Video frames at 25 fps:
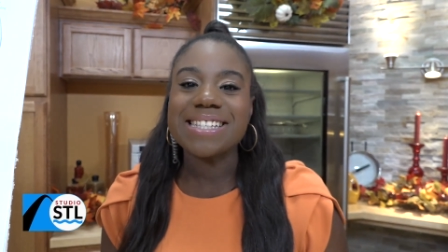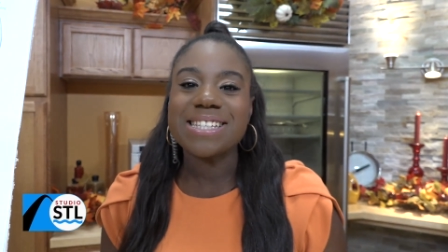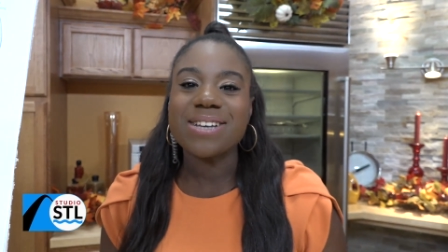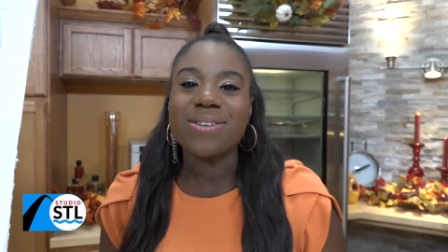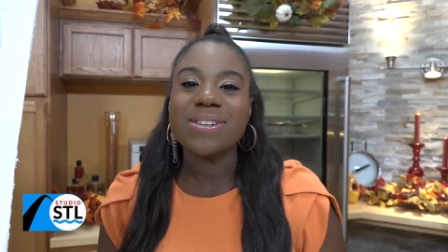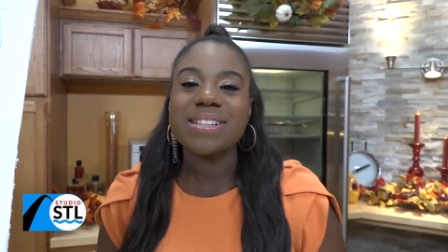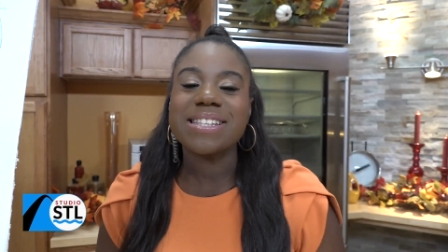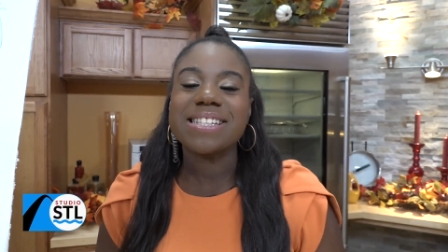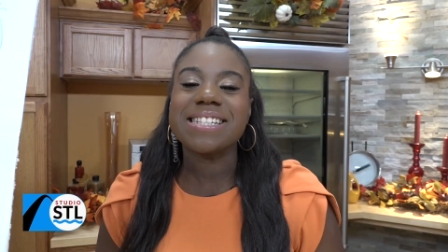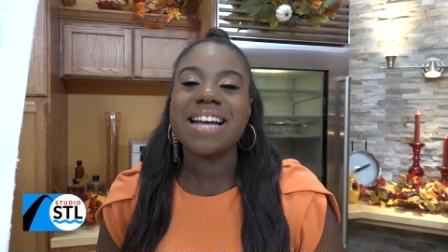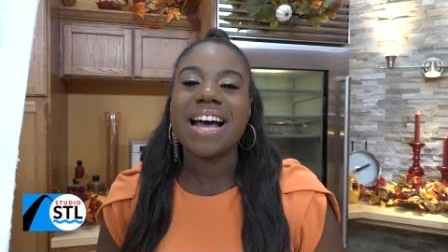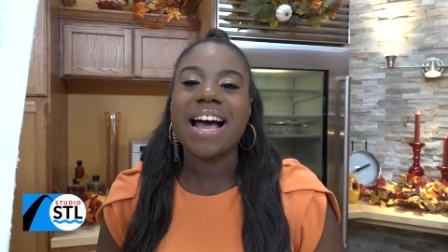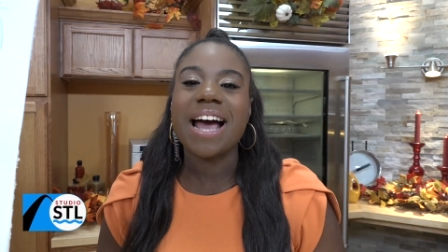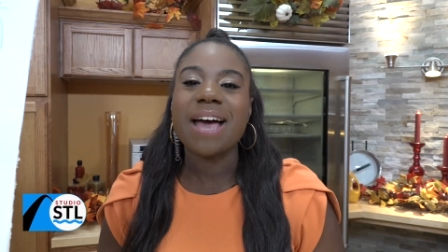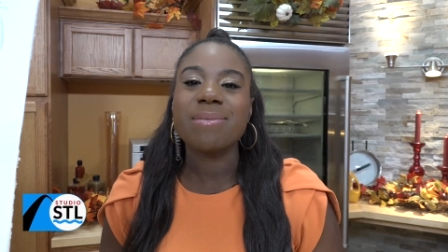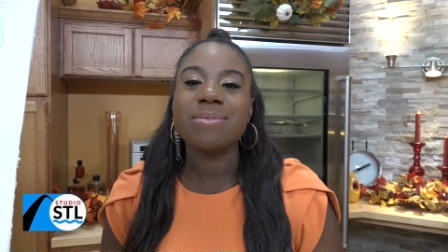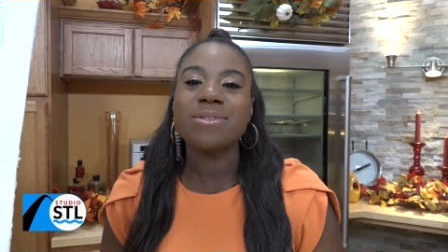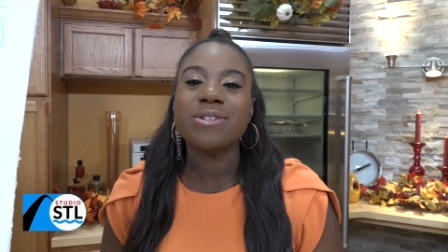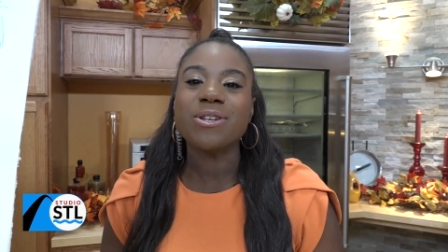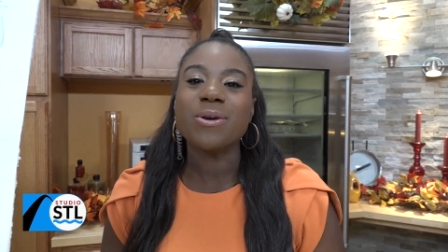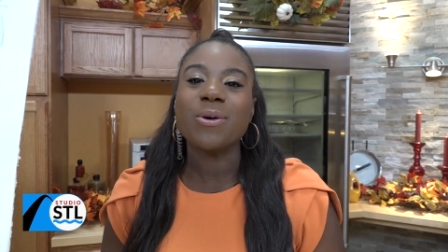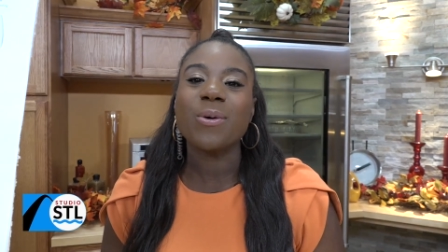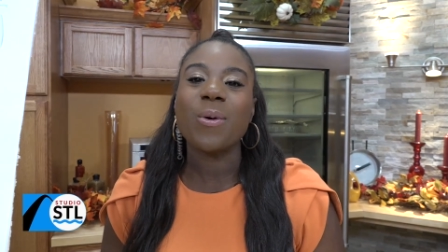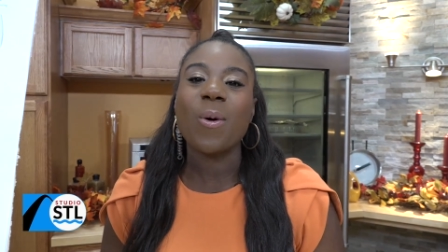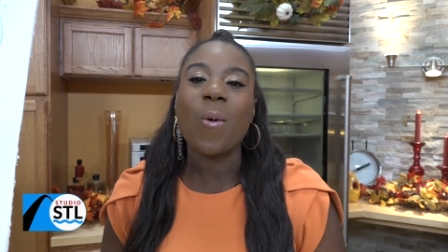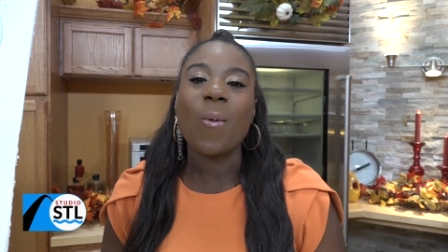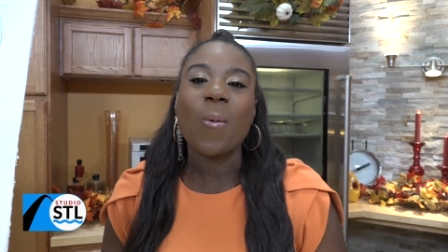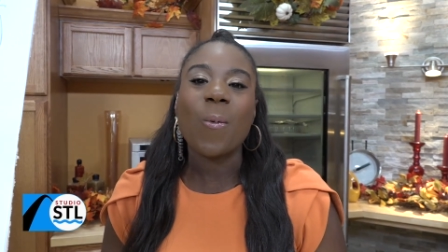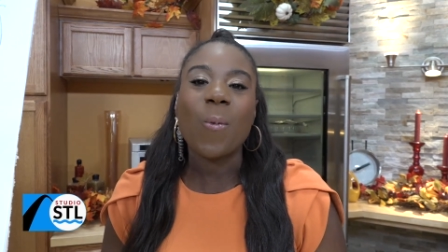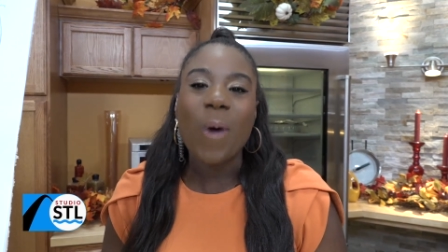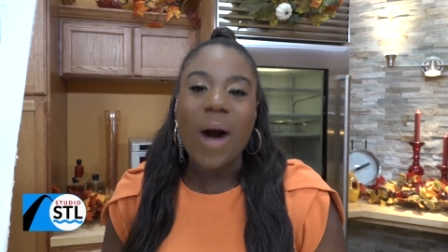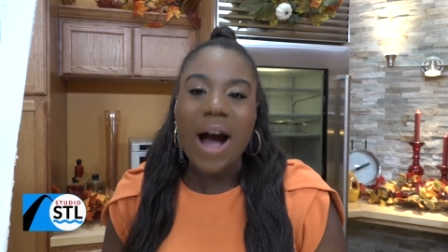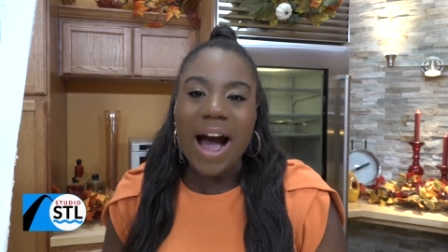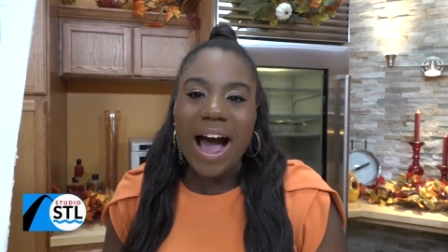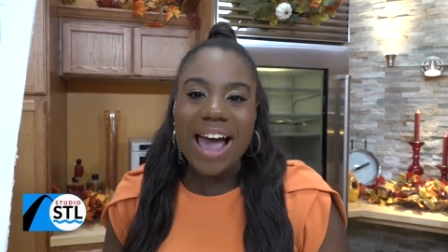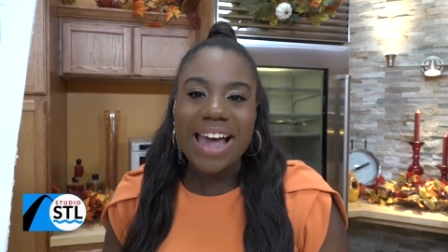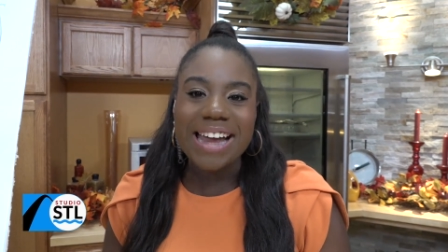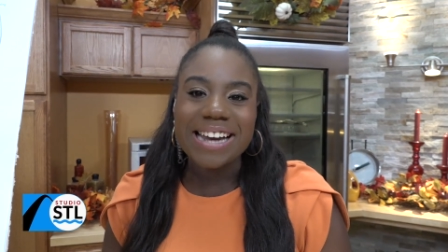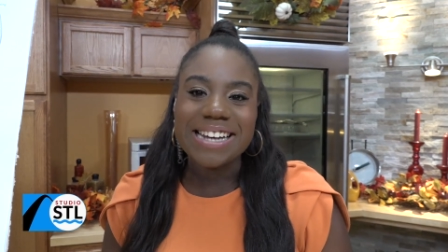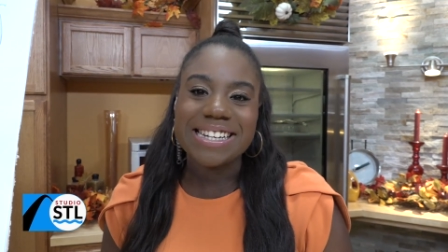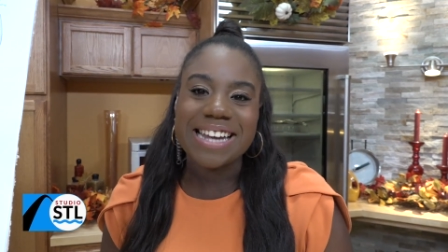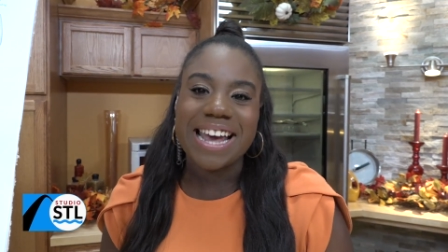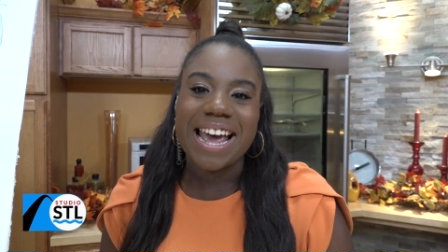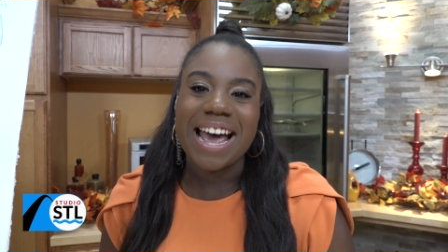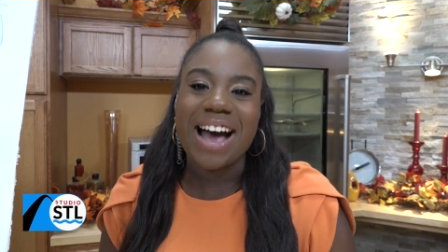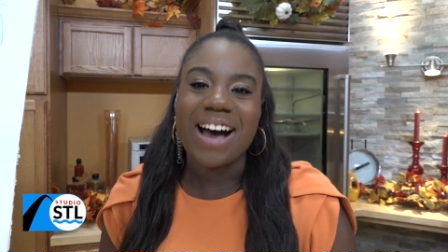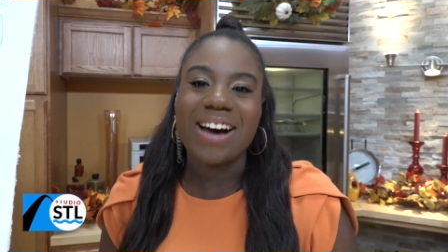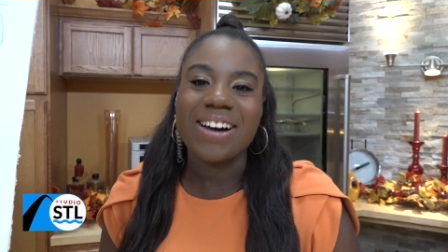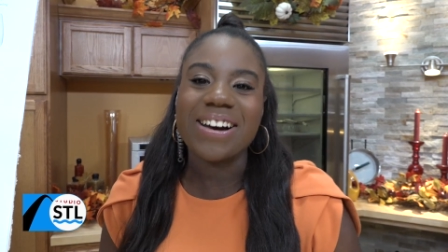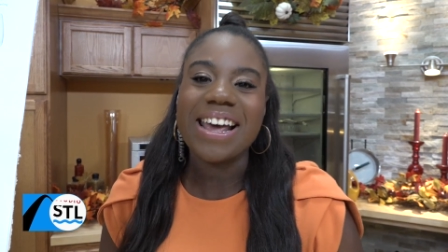so it's time to wind
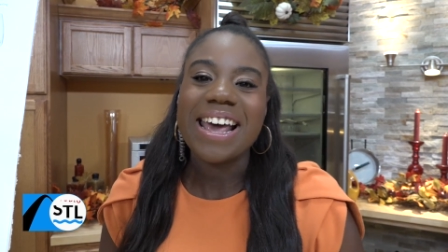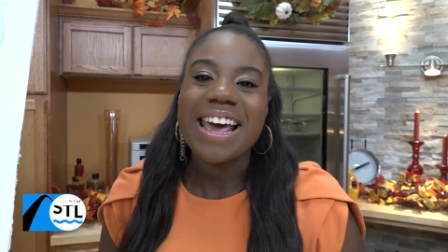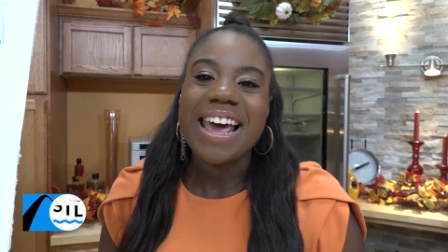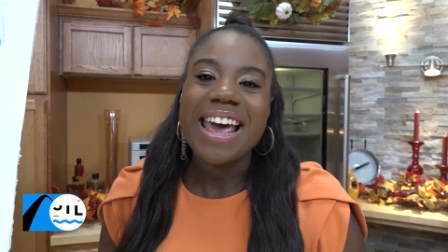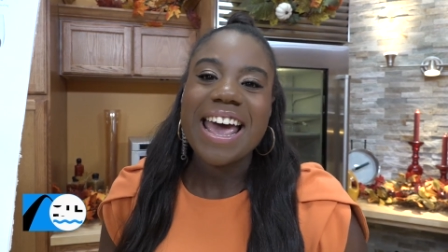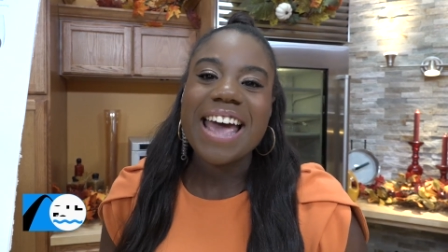down.